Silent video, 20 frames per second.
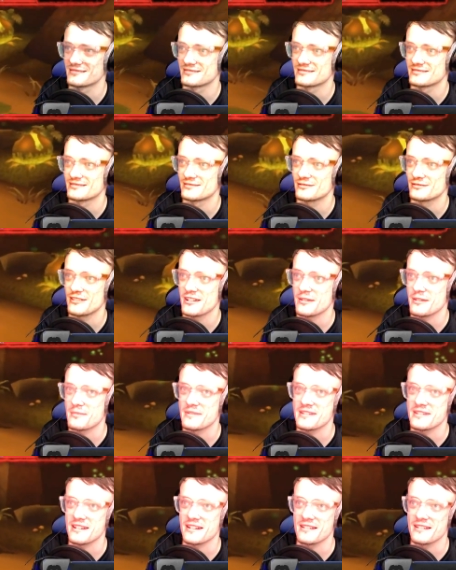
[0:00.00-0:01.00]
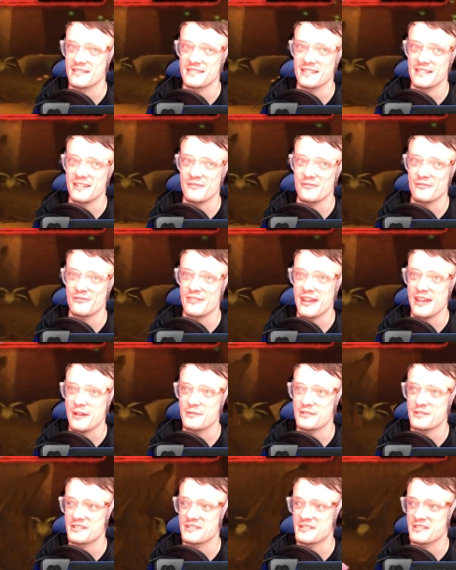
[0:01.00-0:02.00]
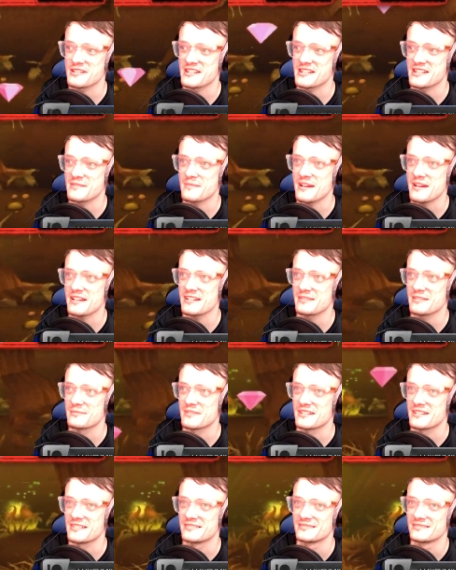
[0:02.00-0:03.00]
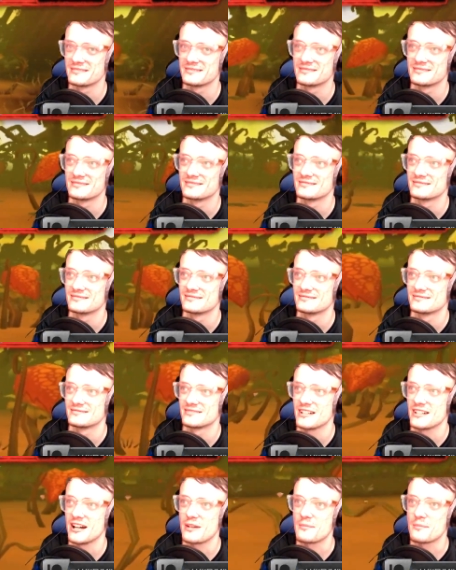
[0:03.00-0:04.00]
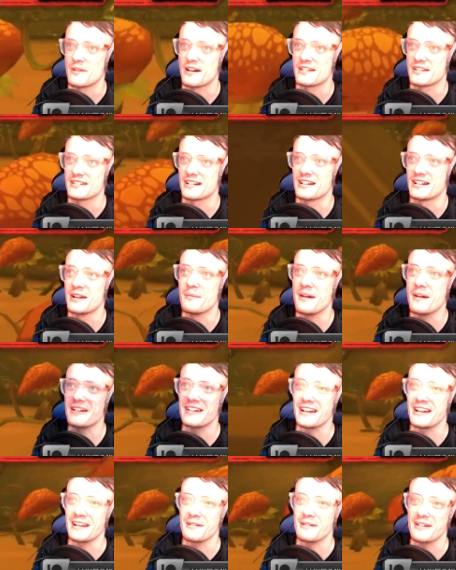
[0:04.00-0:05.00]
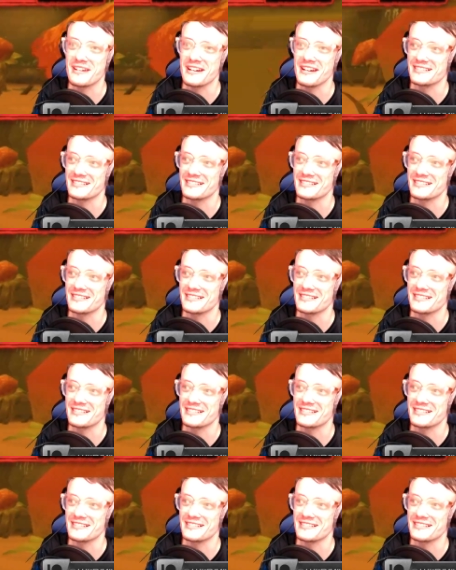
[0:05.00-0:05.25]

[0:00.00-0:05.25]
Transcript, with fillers: Freaking potatoes. That flower just smacking me. Oh my god, oh my god, oh my god!